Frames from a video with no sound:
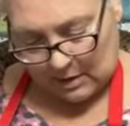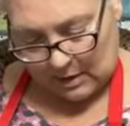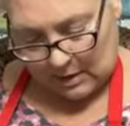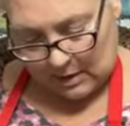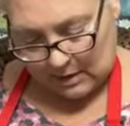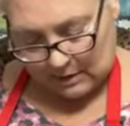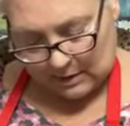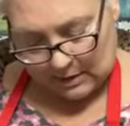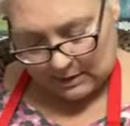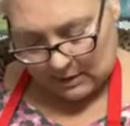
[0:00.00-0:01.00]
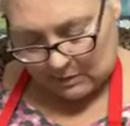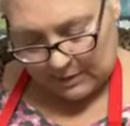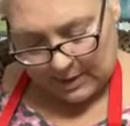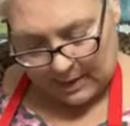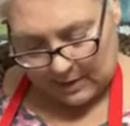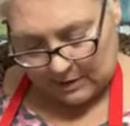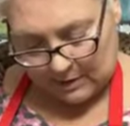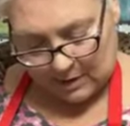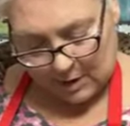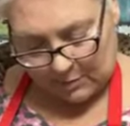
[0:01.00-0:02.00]
And I don't think the
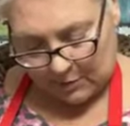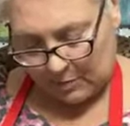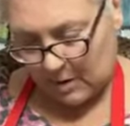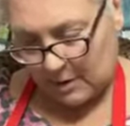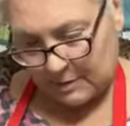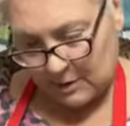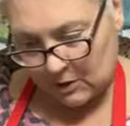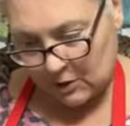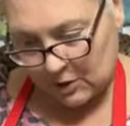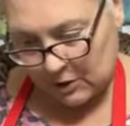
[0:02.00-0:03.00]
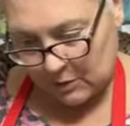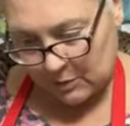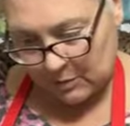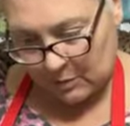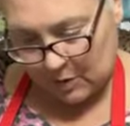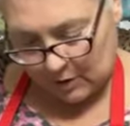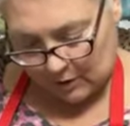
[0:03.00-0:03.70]
top or the bottom is going to show, but we're